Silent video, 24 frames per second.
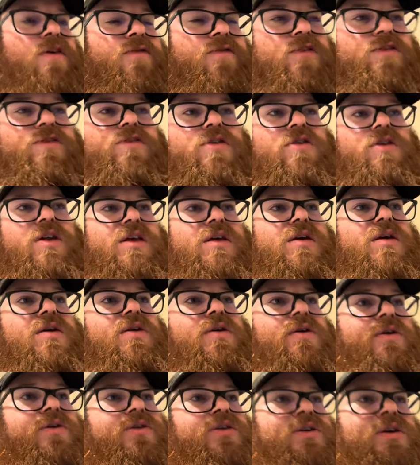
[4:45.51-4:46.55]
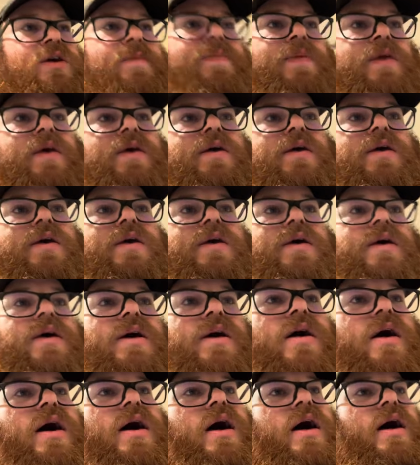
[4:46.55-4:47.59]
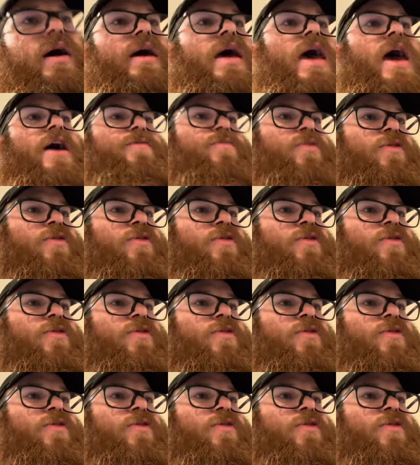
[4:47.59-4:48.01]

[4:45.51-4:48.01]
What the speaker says: over 30 years, had